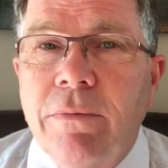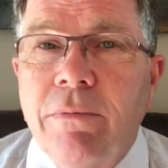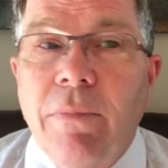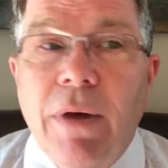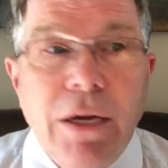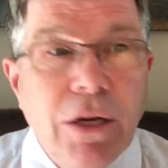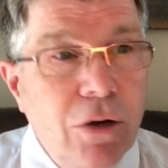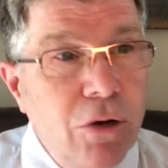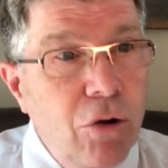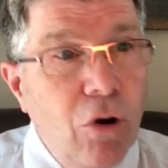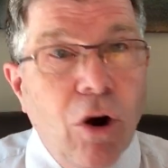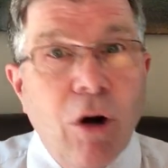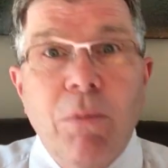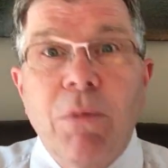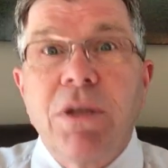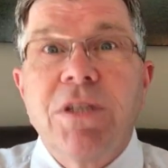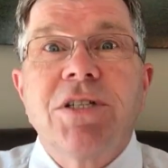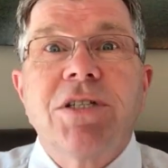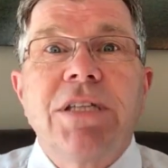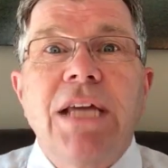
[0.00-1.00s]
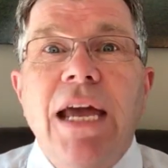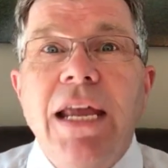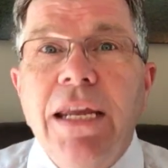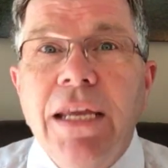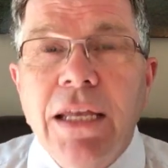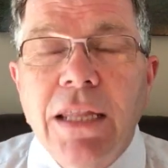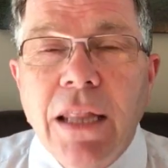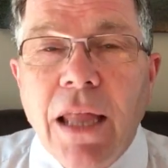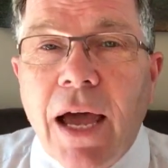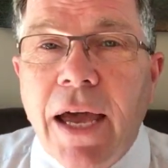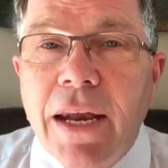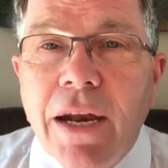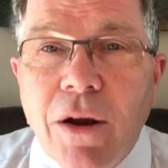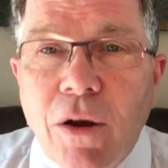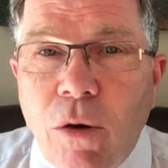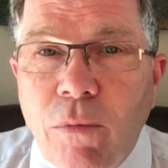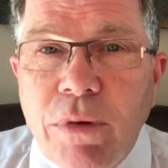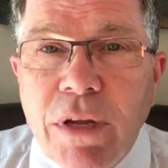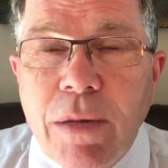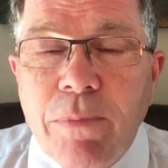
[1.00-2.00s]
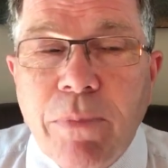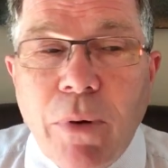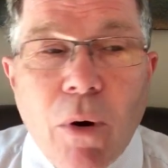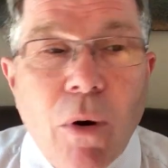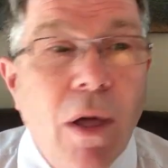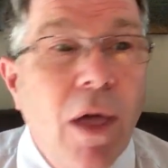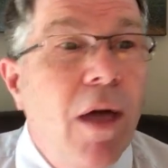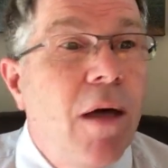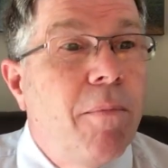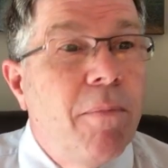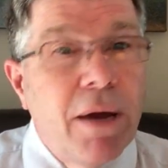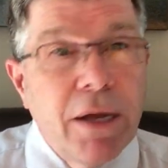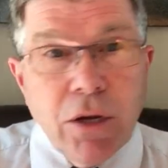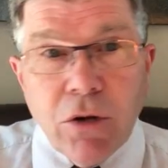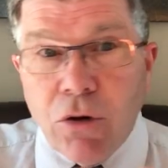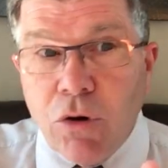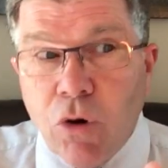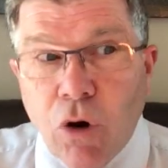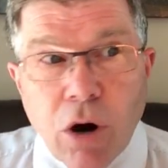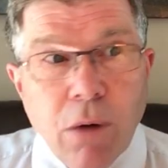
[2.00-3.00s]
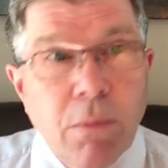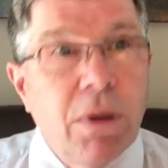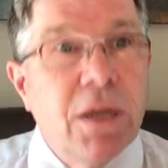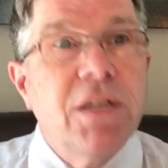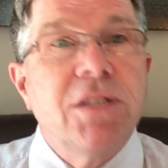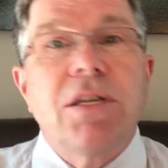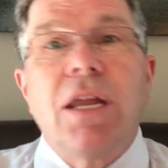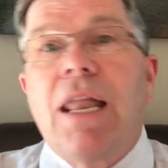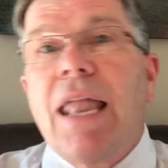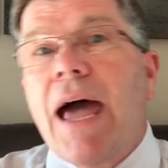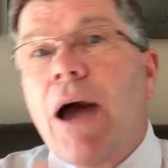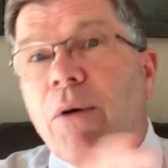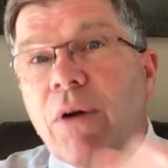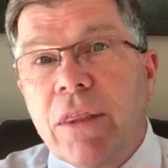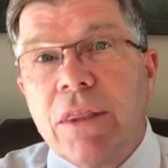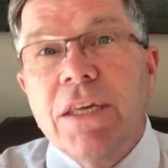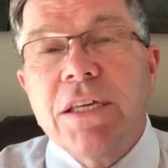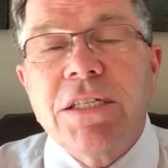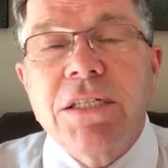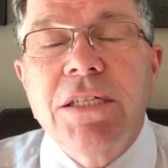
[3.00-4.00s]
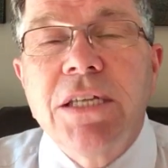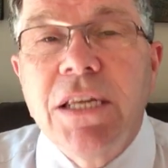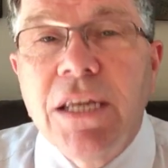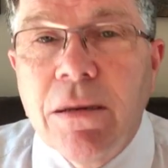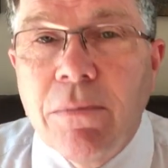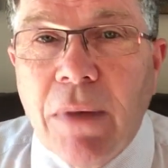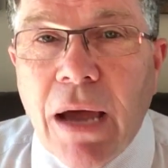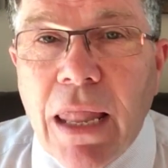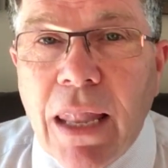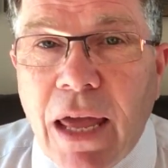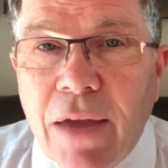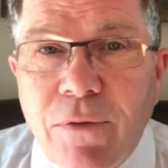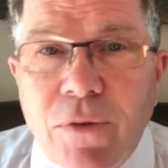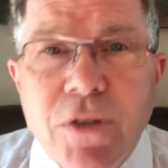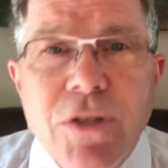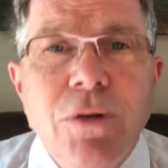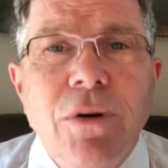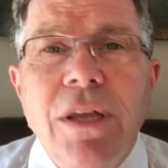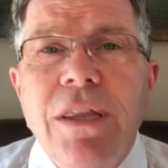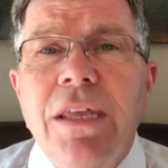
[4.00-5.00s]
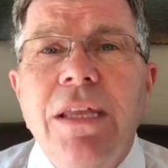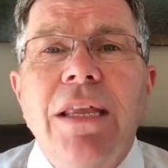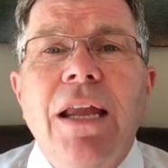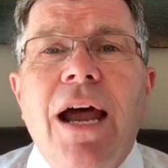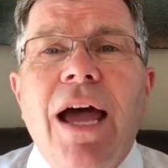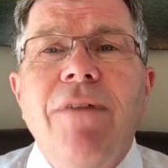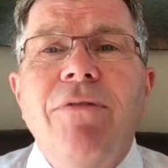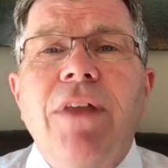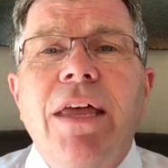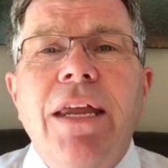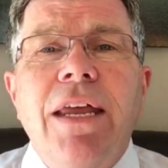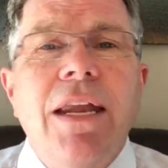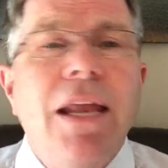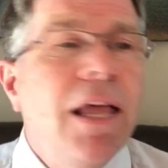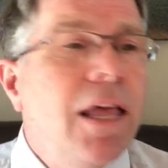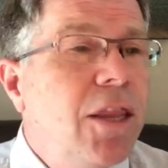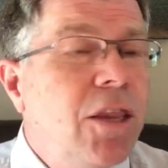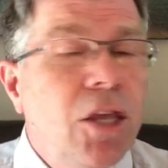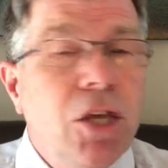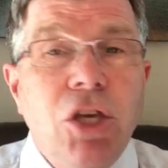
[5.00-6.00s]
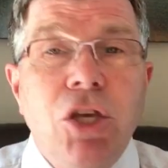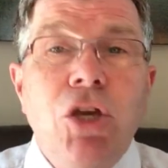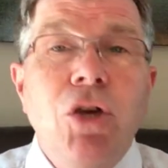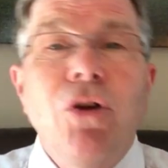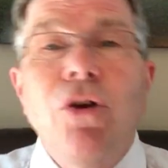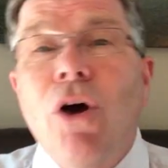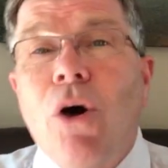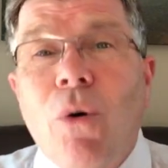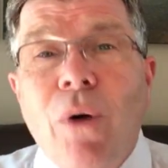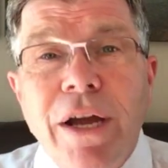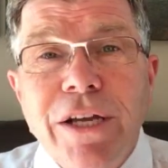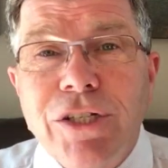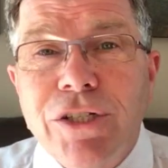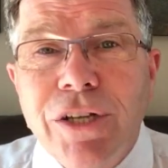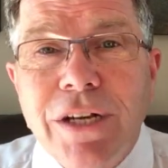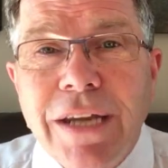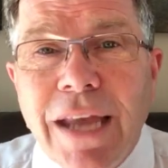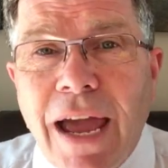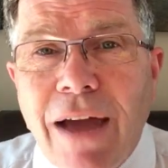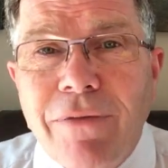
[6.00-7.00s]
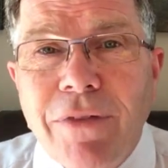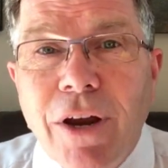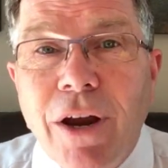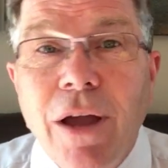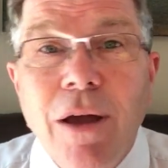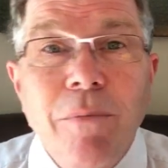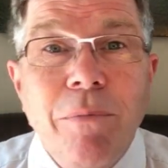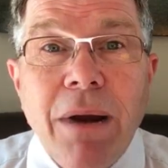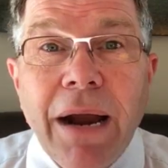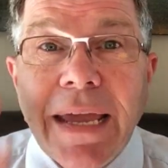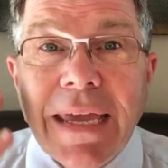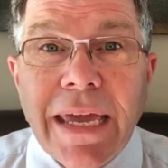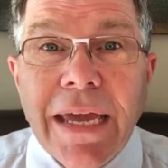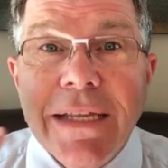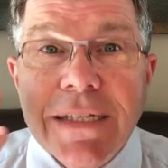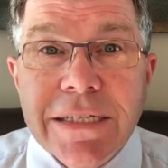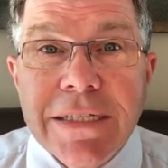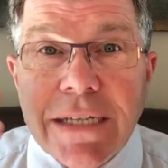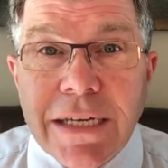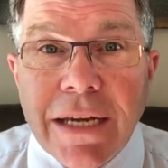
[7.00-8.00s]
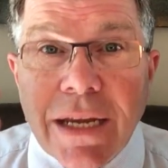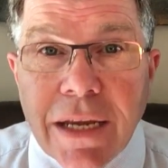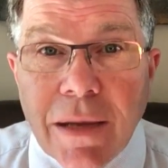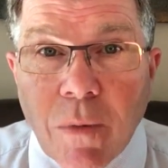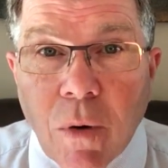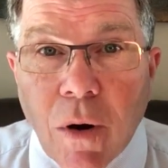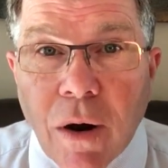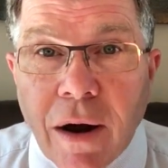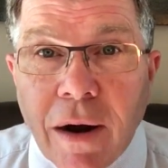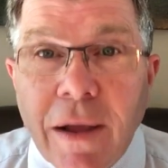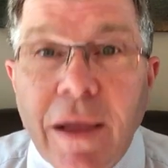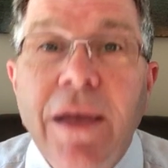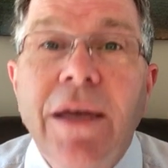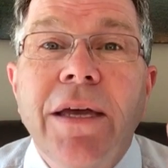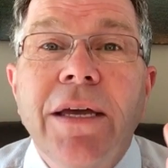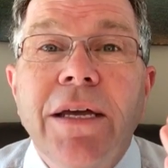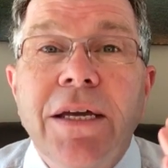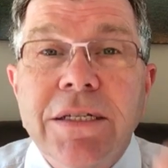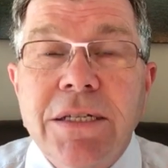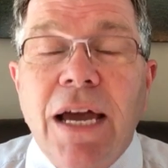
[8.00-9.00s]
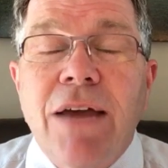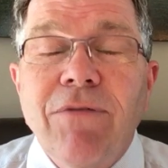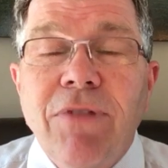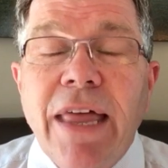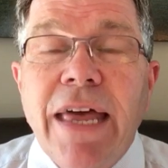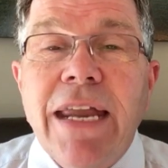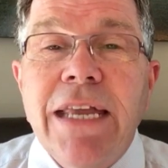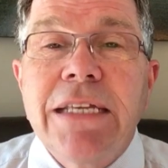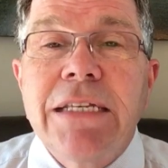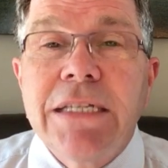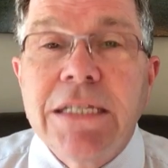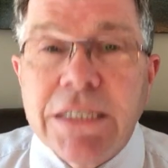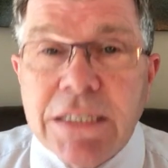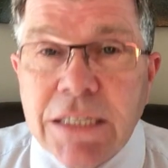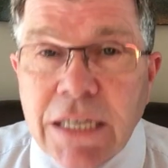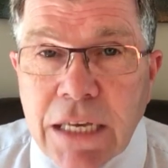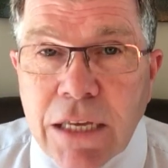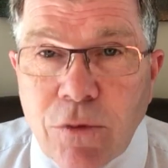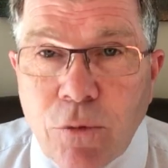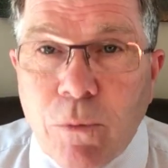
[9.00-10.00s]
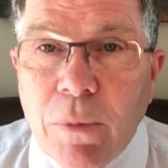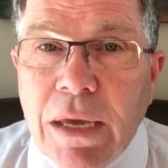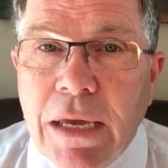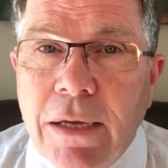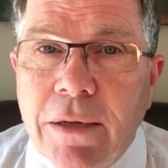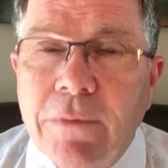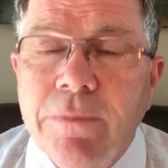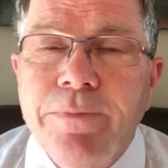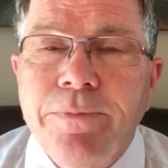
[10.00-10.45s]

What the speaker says: My new normal is standing in line in Home Depot. My new normal is allowing this sin in my life. Is there anything that I've let in that you know I shouldn't have there, but I can't see it anymore because I've let it deceive me?